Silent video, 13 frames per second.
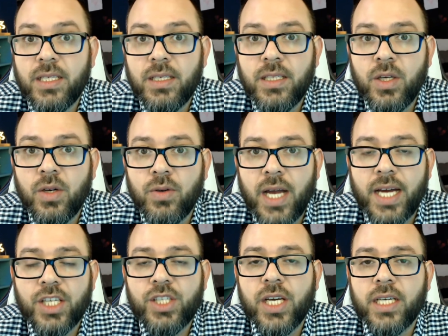kind of
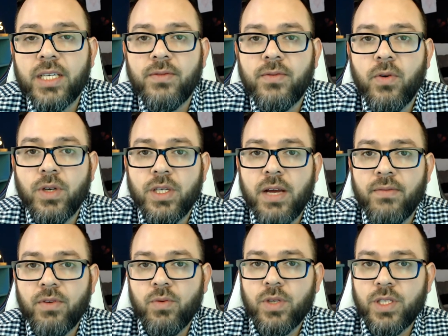check in for you every
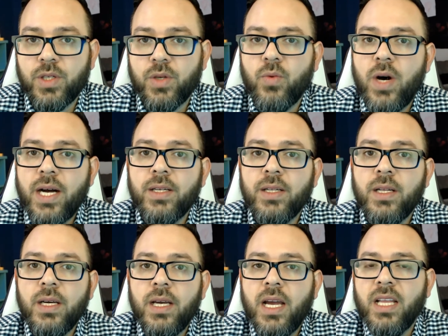once in a while
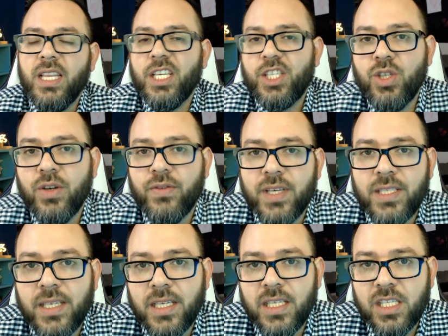and let you know if they see
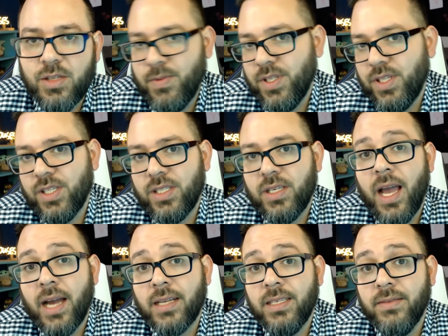any suspicious
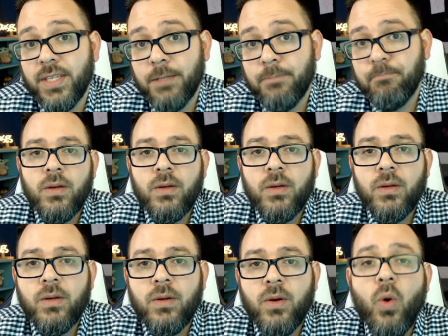activity.
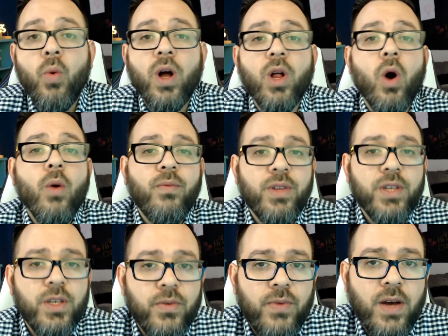Well, hopefully you
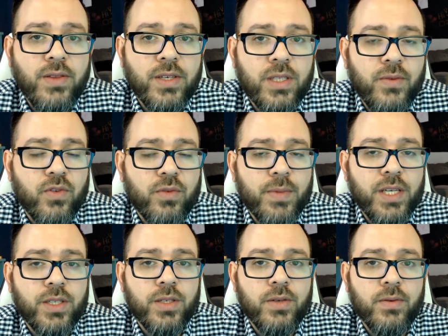found this
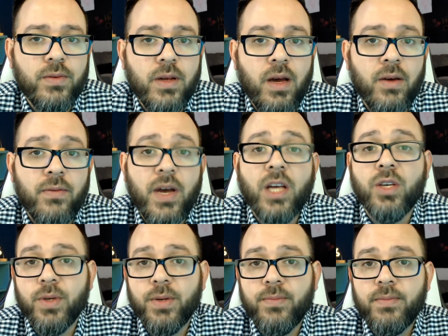information
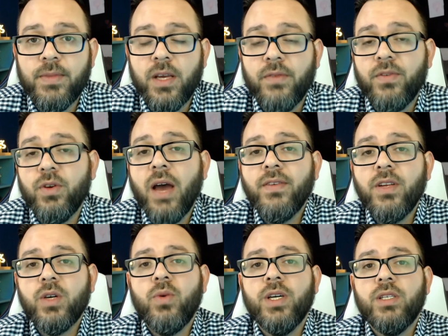valuable. If you have any
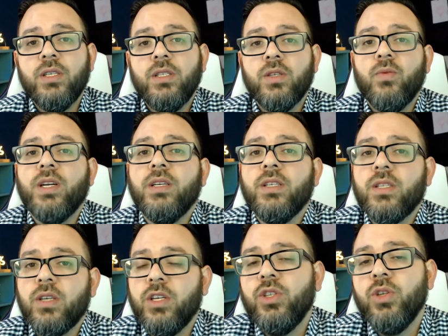questions and want to
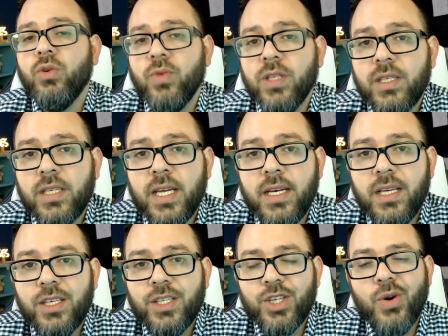discuss your real estate
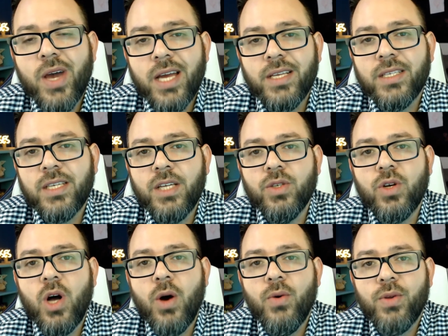needs, go ahead and schedule a
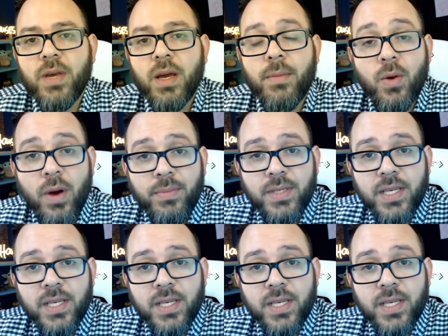call with me on my website,